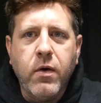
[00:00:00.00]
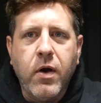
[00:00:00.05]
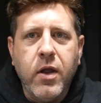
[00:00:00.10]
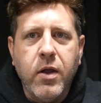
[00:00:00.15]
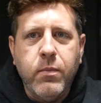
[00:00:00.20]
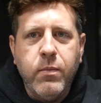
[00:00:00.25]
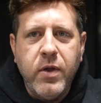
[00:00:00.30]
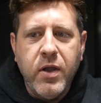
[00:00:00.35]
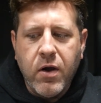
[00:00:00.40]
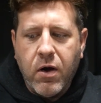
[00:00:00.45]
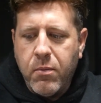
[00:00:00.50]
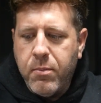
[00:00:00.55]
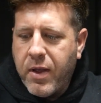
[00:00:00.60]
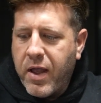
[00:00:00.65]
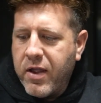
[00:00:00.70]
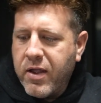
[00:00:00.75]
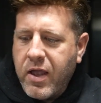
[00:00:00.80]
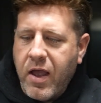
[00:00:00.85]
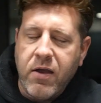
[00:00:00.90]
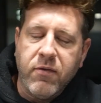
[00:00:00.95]
right, we are
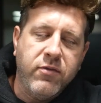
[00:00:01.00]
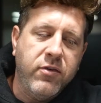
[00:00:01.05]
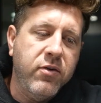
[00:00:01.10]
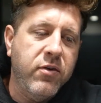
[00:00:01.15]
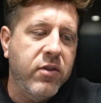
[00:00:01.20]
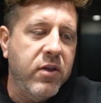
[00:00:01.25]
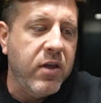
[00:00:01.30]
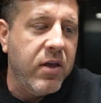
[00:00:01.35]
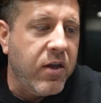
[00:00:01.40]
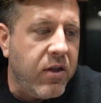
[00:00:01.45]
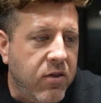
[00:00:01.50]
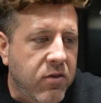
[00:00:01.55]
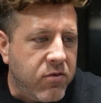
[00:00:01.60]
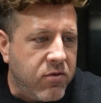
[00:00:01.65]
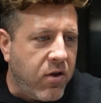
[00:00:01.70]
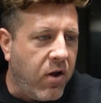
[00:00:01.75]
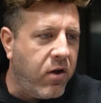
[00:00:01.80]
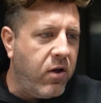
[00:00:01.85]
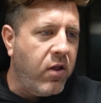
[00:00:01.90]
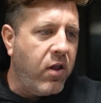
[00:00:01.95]
back after the
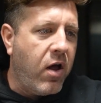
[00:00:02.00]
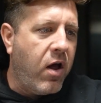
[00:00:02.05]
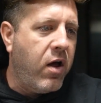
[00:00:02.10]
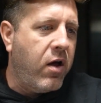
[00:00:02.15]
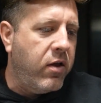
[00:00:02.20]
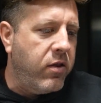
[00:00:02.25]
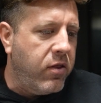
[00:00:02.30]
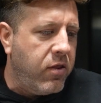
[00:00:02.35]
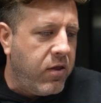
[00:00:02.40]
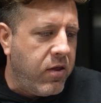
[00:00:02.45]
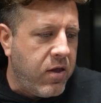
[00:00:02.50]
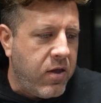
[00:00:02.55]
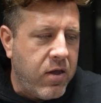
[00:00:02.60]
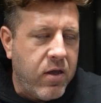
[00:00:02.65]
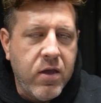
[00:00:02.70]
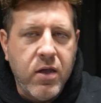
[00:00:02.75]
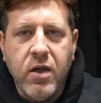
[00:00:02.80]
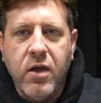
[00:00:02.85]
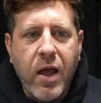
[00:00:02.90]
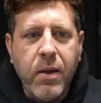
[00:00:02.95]
install on
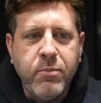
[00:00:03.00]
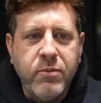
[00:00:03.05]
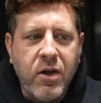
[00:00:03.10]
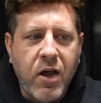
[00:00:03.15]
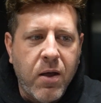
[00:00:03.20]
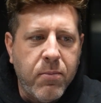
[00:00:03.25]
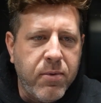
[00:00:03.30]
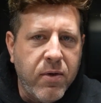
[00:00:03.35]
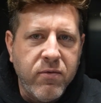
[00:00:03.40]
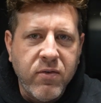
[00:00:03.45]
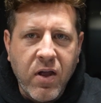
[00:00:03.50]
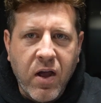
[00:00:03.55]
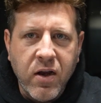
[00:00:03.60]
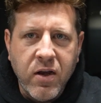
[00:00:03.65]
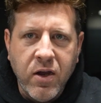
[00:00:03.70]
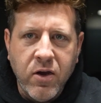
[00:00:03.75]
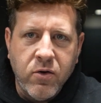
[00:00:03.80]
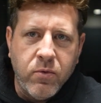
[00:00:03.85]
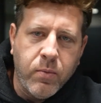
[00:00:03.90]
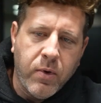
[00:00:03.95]
the laptop I've got
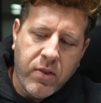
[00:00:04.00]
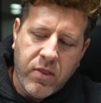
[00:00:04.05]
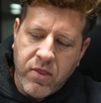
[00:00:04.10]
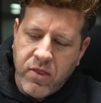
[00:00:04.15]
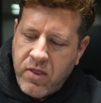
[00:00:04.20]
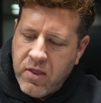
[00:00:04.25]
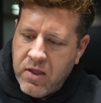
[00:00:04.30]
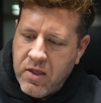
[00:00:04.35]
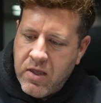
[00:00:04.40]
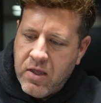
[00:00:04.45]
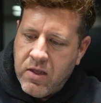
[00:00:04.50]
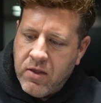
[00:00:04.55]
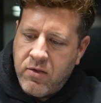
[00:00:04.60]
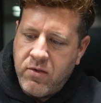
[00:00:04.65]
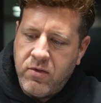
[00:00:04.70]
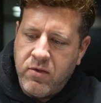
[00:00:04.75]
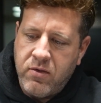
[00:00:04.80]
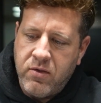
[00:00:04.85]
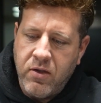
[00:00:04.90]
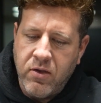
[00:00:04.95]
here with the
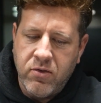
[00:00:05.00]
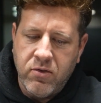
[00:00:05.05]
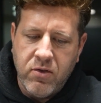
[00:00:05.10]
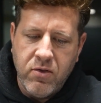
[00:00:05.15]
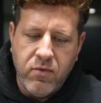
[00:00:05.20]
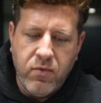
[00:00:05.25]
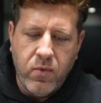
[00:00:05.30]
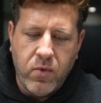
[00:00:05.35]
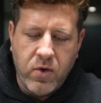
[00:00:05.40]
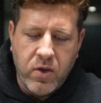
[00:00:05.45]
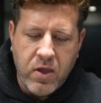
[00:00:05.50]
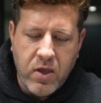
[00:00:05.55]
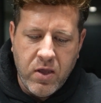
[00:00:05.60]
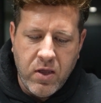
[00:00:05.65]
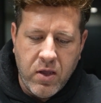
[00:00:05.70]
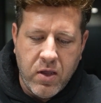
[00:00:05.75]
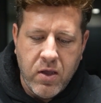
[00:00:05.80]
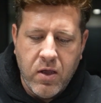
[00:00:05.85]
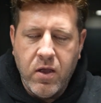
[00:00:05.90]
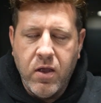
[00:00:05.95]
64
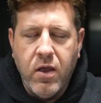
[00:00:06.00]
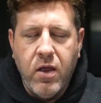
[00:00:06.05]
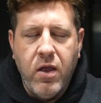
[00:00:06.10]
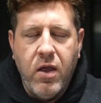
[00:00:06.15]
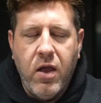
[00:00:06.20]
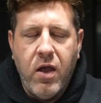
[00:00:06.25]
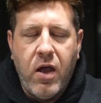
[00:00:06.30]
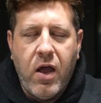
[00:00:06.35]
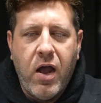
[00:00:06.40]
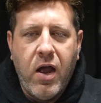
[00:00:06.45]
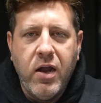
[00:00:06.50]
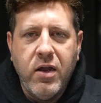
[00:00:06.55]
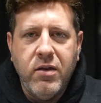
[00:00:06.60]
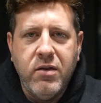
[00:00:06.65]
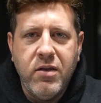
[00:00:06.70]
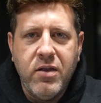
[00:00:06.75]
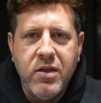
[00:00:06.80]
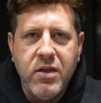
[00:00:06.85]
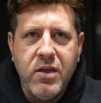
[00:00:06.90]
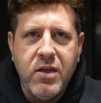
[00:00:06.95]
gig
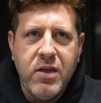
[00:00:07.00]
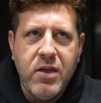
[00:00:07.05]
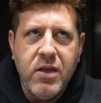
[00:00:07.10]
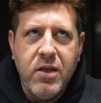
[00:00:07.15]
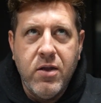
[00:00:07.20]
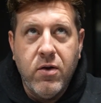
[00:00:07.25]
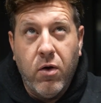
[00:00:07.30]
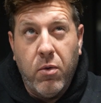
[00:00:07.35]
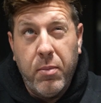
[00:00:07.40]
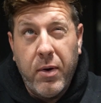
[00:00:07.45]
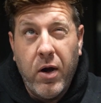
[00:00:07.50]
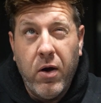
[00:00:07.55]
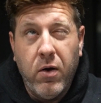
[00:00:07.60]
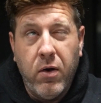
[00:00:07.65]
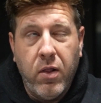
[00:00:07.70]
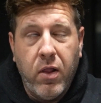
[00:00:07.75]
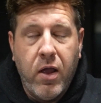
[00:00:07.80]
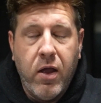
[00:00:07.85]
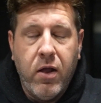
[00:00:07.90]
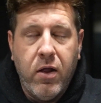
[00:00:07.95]
IDE or
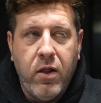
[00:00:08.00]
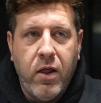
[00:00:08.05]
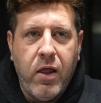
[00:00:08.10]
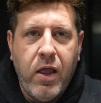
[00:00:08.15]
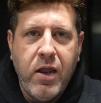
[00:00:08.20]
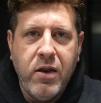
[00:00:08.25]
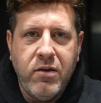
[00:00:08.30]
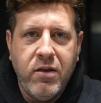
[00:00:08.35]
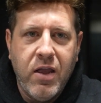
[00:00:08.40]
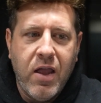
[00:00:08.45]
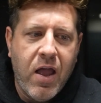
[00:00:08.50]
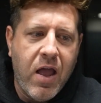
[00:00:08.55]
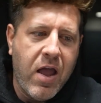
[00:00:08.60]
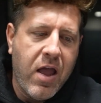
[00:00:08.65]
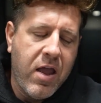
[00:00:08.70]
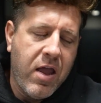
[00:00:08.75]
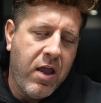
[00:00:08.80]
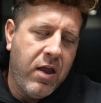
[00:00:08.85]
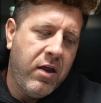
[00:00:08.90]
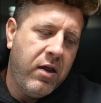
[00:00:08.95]
parallel
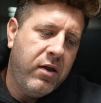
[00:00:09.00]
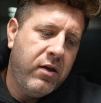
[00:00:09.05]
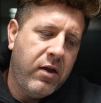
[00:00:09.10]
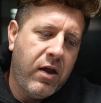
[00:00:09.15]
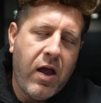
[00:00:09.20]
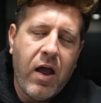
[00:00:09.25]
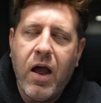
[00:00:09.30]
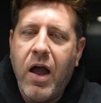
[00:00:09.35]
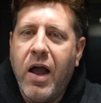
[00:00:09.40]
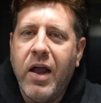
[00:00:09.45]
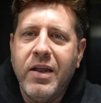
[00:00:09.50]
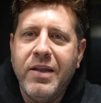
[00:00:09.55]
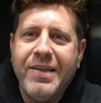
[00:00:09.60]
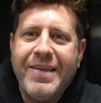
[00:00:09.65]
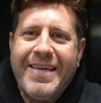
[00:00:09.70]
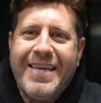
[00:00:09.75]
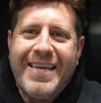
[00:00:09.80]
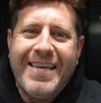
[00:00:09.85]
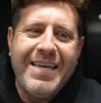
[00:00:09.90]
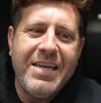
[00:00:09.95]
ATA
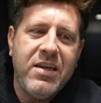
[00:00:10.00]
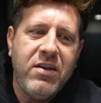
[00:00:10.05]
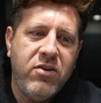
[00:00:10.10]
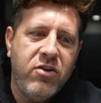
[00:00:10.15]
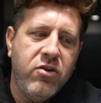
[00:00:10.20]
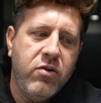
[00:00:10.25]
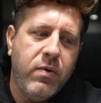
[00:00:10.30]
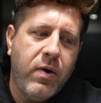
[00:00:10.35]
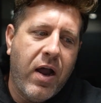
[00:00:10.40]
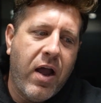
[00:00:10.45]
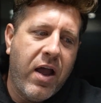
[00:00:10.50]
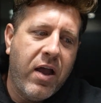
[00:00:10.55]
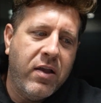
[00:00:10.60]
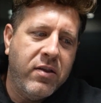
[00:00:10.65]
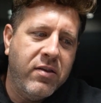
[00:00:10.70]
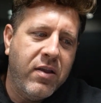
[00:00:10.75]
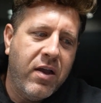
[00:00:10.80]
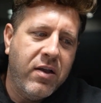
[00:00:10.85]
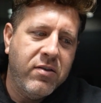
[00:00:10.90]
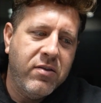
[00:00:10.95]
IDE to
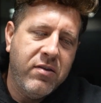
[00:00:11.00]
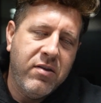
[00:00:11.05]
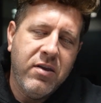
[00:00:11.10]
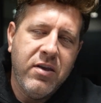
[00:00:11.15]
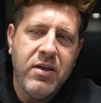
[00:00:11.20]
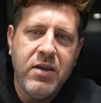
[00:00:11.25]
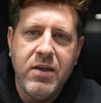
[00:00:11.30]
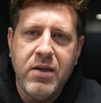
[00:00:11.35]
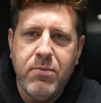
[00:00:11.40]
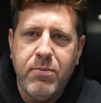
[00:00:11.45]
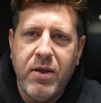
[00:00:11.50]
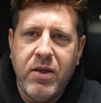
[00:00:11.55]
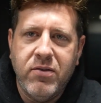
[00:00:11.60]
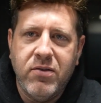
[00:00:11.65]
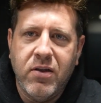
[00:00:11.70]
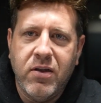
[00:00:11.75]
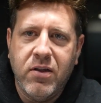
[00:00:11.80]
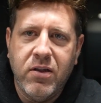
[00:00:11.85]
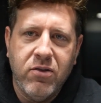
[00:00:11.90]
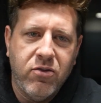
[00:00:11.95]
SSD,
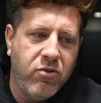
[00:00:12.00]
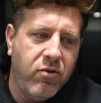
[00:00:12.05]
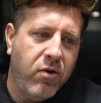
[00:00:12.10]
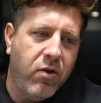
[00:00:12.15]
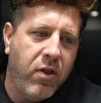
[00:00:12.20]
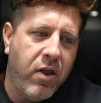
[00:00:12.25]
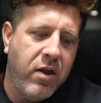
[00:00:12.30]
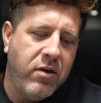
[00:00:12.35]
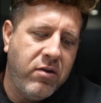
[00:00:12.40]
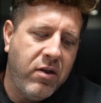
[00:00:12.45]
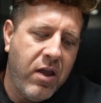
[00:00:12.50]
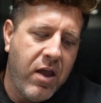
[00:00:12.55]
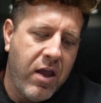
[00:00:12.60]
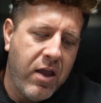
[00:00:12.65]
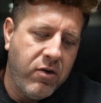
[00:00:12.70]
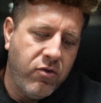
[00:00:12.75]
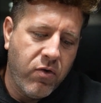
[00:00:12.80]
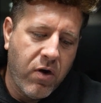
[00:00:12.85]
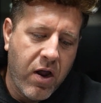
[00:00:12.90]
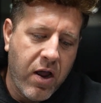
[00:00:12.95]
basically serial
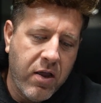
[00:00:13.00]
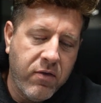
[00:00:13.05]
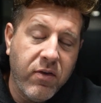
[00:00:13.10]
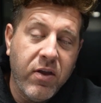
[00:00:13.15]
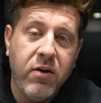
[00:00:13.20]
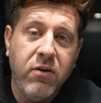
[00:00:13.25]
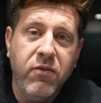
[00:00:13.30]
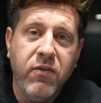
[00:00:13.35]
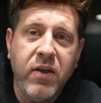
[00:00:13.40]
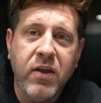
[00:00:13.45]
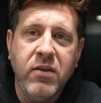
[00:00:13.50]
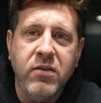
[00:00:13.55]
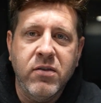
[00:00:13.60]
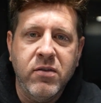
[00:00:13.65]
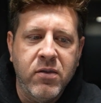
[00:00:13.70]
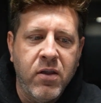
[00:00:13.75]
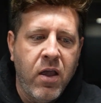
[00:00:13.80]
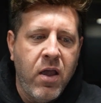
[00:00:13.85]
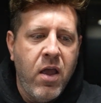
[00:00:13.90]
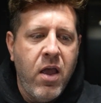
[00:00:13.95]
ATA drive
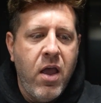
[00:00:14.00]
interface.